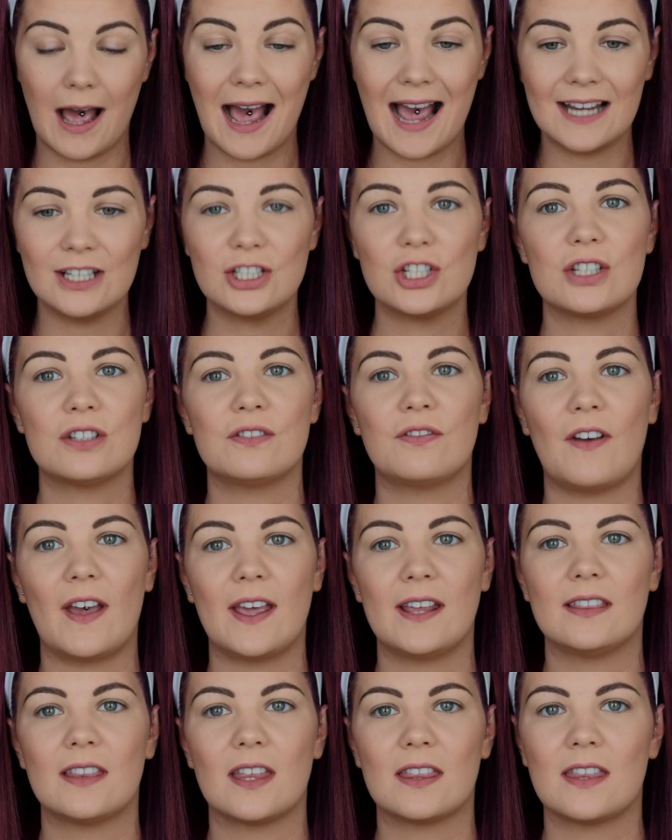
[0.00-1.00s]
I just
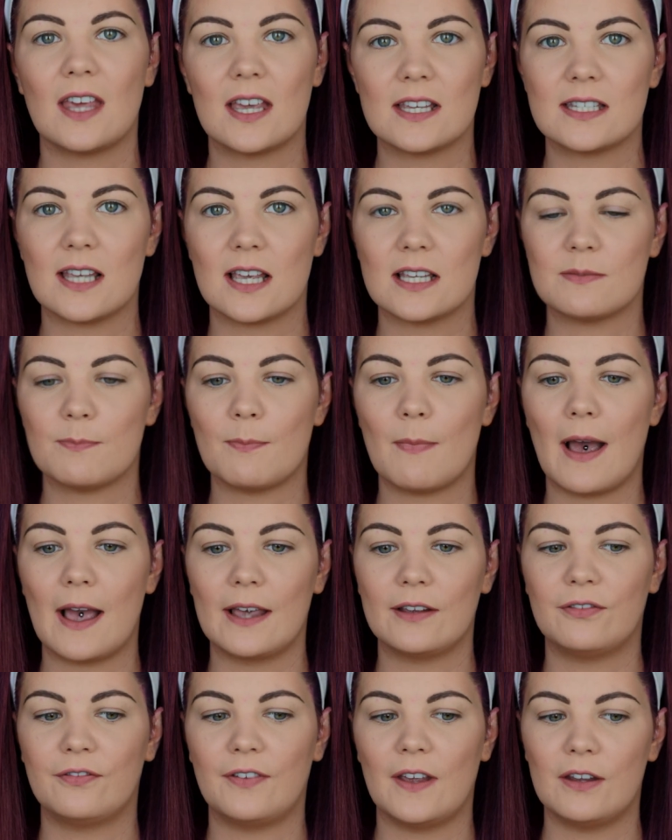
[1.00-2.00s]
find that this is
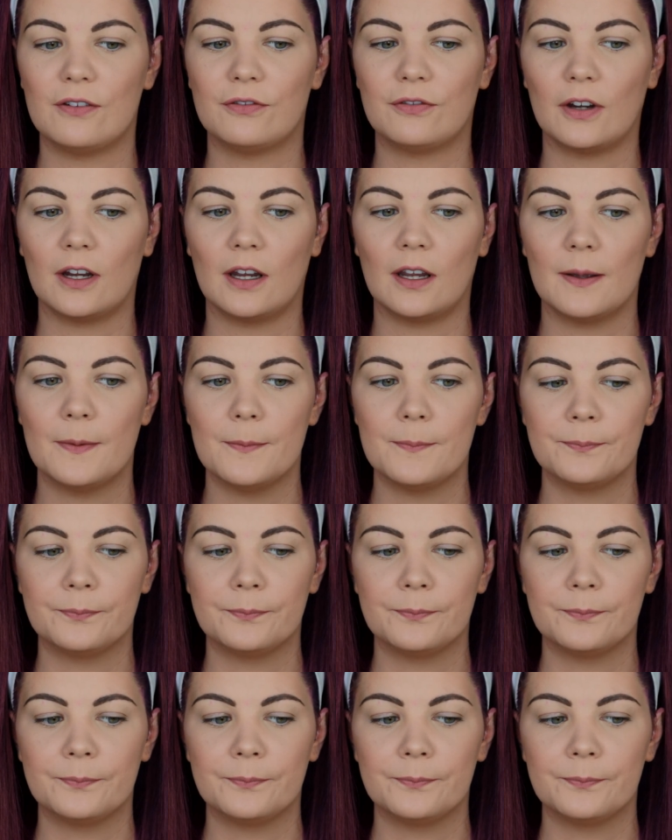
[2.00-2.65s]
my favourite